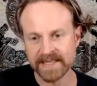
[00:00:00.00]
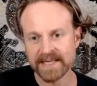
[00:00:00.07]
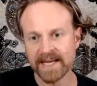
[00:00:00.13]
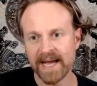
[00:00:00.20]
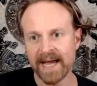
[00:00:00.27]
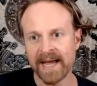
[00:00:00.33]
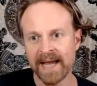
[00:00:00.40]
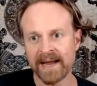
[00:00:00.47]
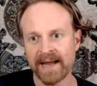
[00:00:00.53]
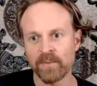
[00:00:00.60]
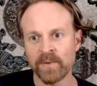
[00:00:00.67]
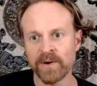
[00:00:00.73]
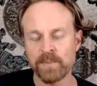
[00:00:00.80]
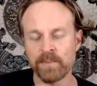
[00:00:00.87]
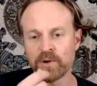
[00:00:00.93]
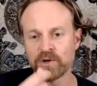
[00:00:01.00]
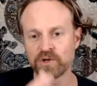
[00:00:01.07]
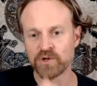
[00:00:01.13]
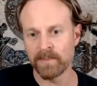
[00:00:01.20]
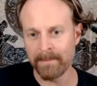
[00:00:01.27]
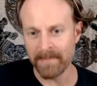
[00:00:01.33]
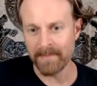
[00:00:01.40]
And when you put
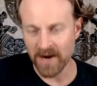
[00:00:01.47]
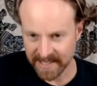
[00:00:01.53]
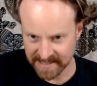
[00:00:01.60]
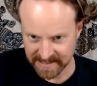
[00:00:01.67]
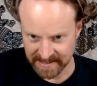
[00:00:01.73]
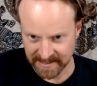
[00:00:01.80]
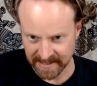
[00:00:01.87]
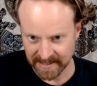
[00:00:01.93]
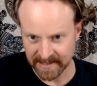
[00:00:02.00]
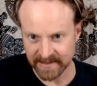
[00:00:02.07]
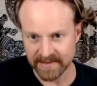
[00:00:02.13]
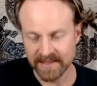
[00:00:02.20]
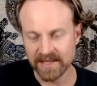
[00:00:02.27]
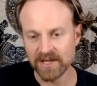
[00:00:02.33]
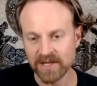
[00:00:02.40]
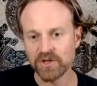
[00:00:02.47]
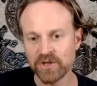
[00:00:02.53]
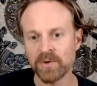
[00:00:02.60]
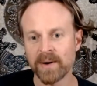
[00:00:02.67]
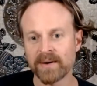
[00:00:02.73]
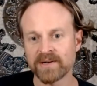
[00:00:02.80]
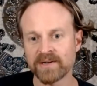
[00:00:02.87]
your mind in there,
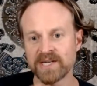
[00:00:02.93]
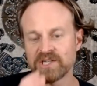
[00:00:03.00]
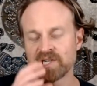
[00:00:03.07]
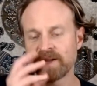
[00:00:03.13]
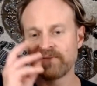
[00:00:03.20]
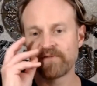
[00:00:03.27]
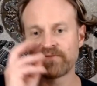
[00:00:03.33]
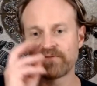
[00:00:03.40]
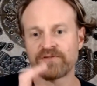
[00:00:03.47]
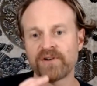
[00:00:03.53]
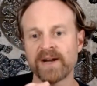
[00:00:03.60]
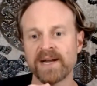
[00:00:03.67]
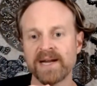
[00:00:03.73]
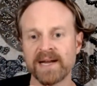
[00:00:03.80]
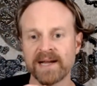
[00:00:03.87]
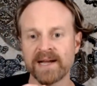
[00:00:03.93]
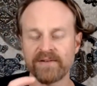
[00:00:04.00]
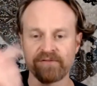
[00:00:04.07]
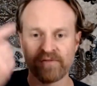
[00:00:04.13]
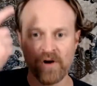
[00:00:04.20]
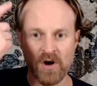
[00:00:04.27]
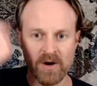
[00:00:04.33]
you are essentially freeing
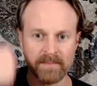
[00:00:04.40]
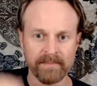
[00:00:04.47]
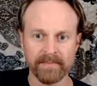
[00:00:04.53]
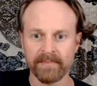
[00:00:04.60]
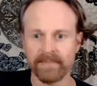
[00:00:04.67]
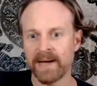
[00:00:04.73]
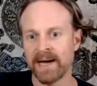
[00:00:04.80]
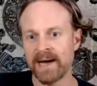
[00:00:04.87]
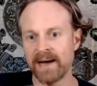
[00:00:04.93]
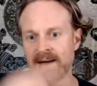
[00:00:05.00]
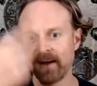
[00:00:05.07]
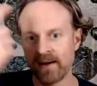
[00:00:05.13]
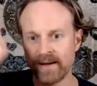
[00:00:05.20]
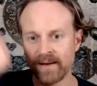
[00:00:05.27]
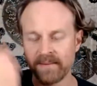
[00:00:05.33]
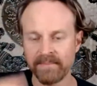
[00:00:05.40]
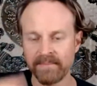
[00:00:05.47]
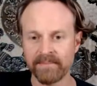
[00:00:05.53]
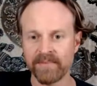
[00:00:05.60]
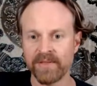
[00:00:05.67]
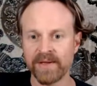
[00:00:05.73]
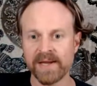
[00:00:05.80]
it from
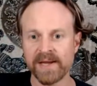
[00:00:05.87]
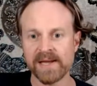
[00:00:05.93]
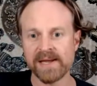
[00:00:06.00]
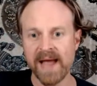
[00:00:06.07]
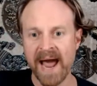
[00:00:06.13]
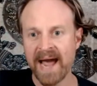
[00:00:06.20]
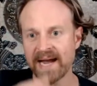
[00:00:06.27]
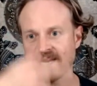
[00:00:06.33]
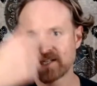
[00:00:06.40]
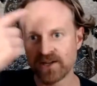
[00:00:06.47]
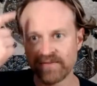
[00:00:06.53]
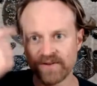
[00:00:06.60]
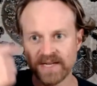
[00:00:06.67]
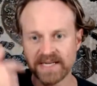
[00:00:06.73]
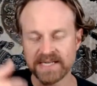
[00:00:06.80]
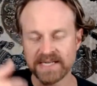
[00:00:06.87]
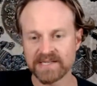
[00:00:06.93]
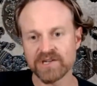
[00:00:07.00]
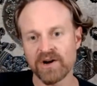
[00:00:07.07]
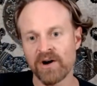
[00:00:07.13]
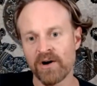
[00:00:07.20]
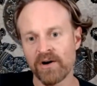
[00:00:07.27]
the
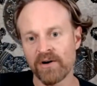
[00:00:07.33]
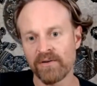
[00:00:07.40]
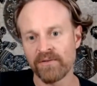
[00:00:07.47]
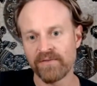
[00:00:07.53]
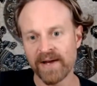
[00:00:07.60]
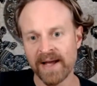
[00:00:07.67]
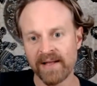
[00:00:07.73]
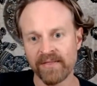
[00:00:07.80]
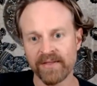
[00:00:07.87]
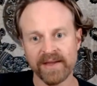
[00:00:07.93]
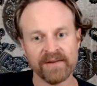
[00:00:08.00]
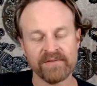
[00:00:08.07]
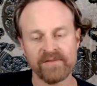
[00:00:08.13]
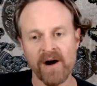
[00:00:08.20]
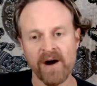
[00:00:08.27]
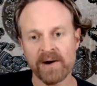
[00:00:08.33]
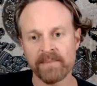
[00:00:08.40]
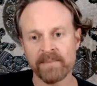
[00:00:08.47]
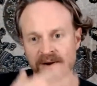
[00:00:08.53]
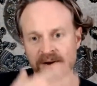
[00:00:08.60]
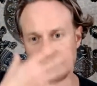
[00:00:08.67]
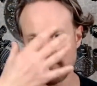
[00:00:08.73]
activities of and the
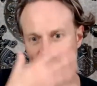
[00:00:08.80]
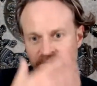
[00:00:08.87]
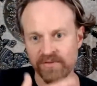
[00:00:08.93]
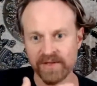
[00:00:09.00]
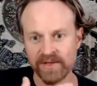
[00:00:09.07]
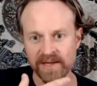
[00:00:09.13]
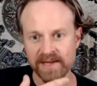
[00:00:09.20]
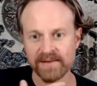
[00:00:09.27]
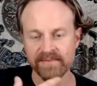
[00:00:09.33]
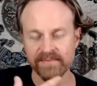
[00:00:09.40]
environment of the